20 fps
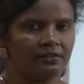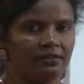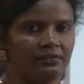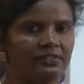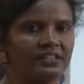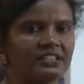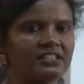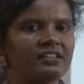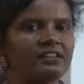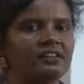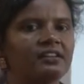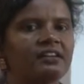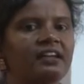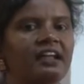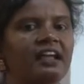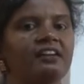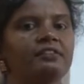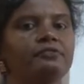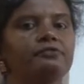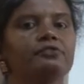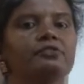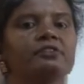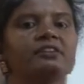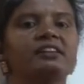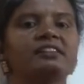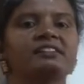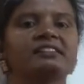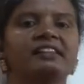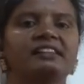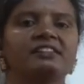which
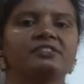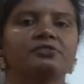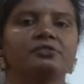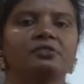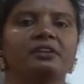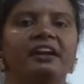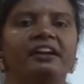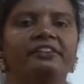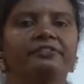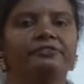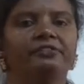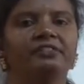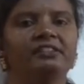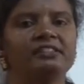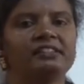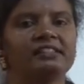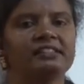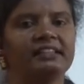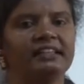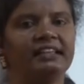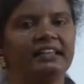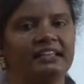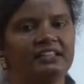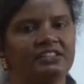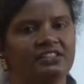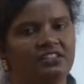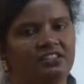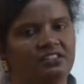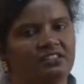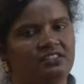California sent to landfills
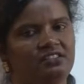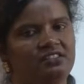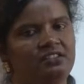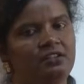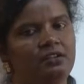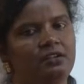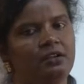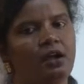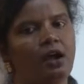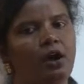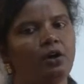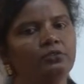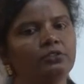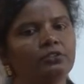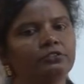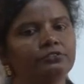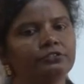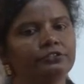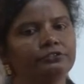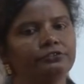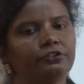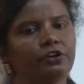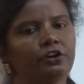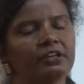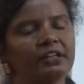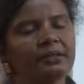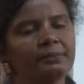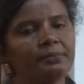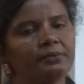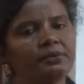each year. Out of the
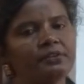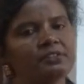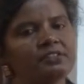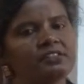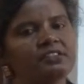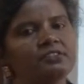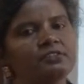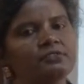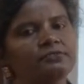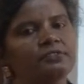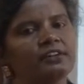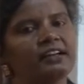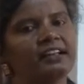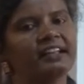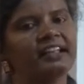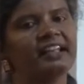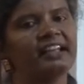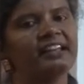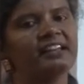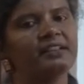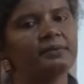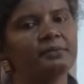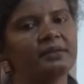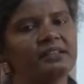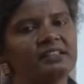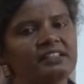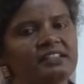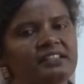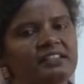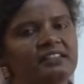40% of organic
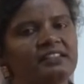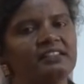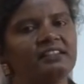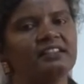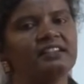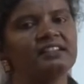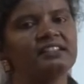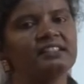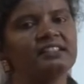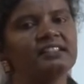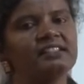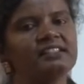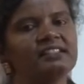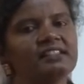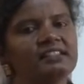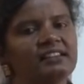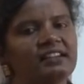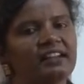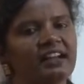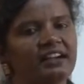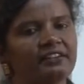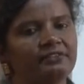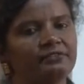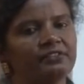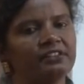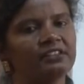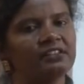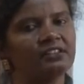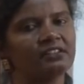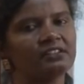material that sits in
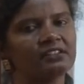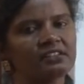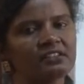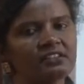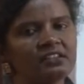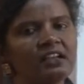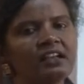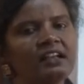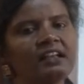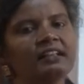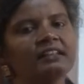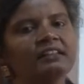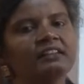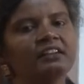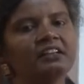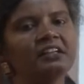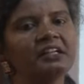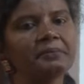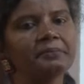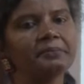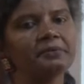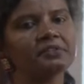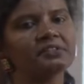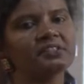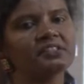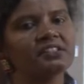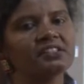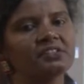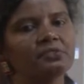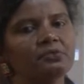landfills,
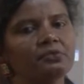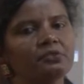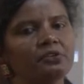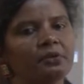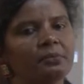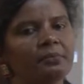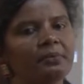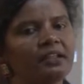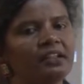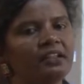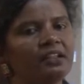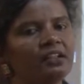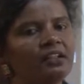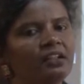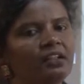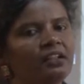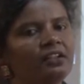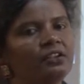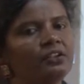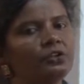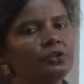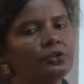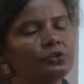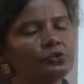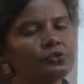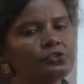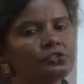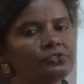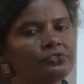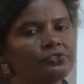30% could be
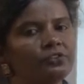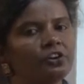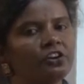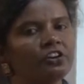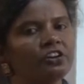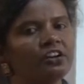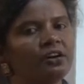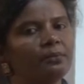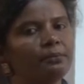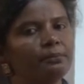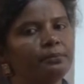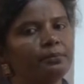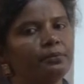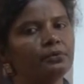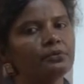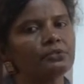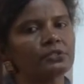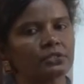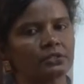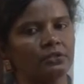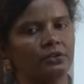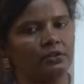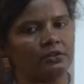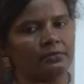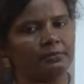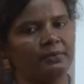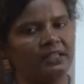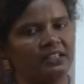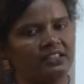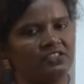used for compost or
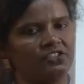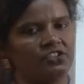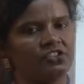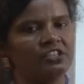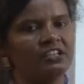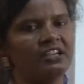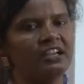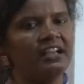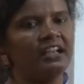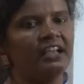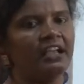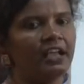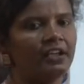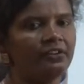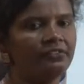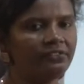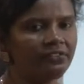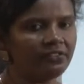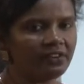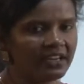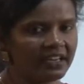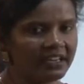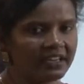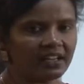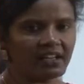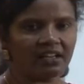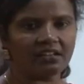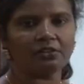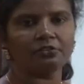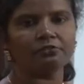mulch. Every
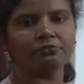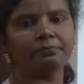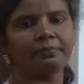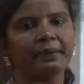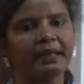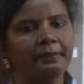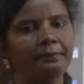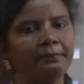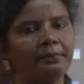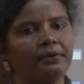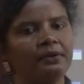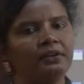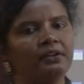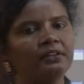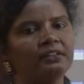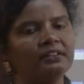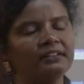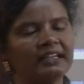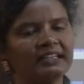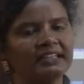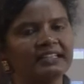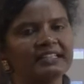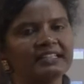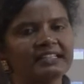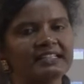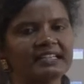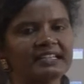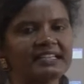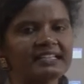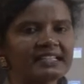ton of paper that is
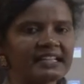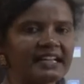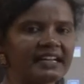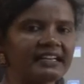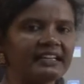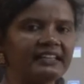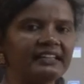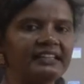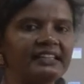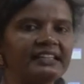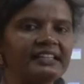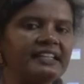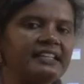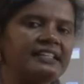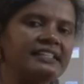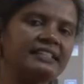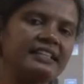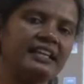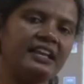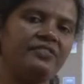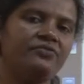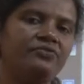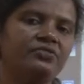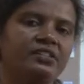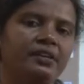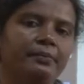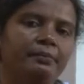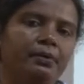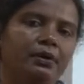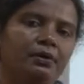recycled saves
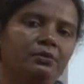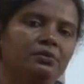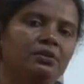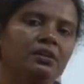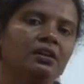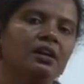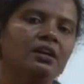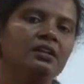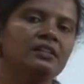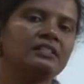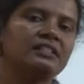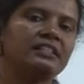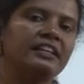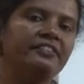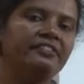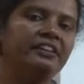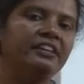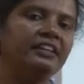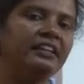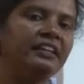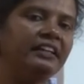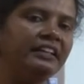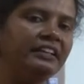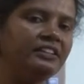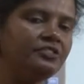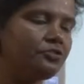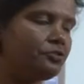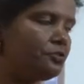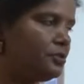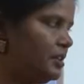about
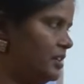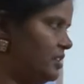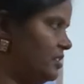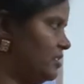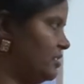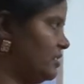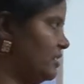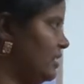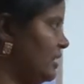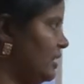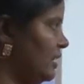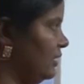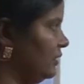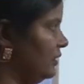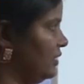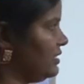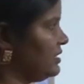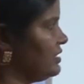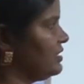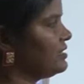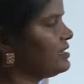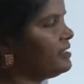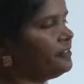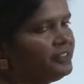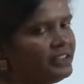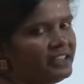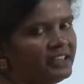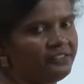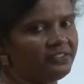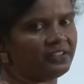17 trees. This is the
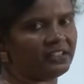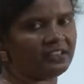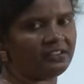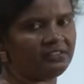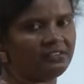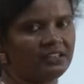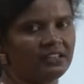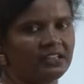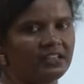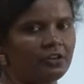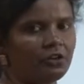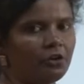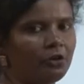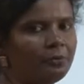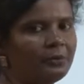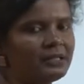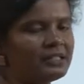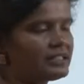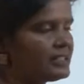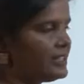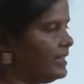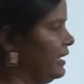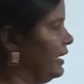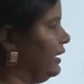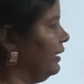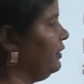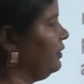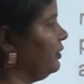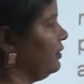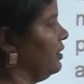very, very, very common
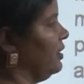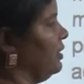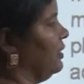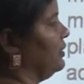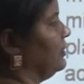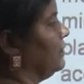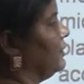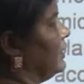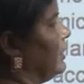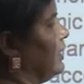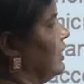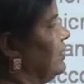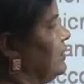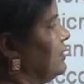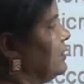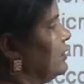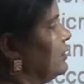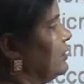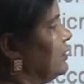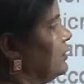saying that